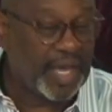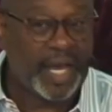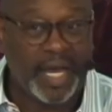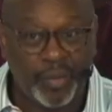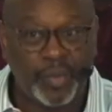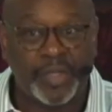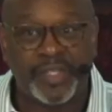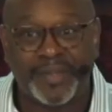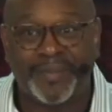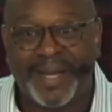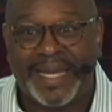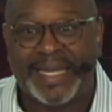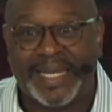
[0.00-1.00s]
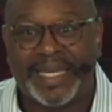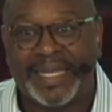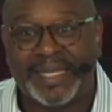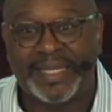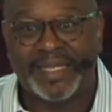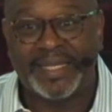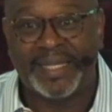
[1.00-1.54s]
I wanted to buy
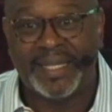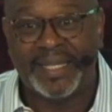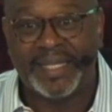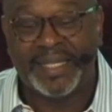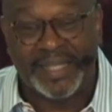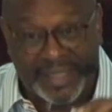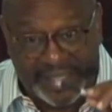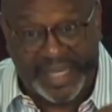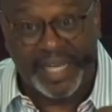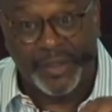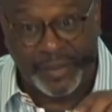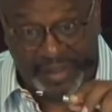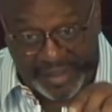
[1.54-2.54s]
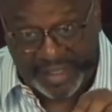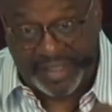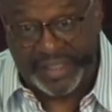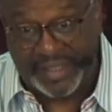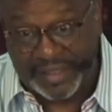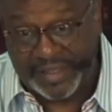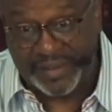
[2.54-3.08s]
land in the county that
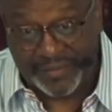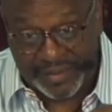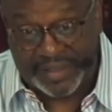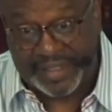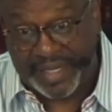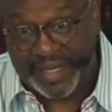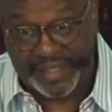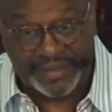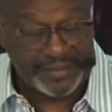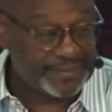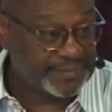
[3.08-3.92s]
he lived and died.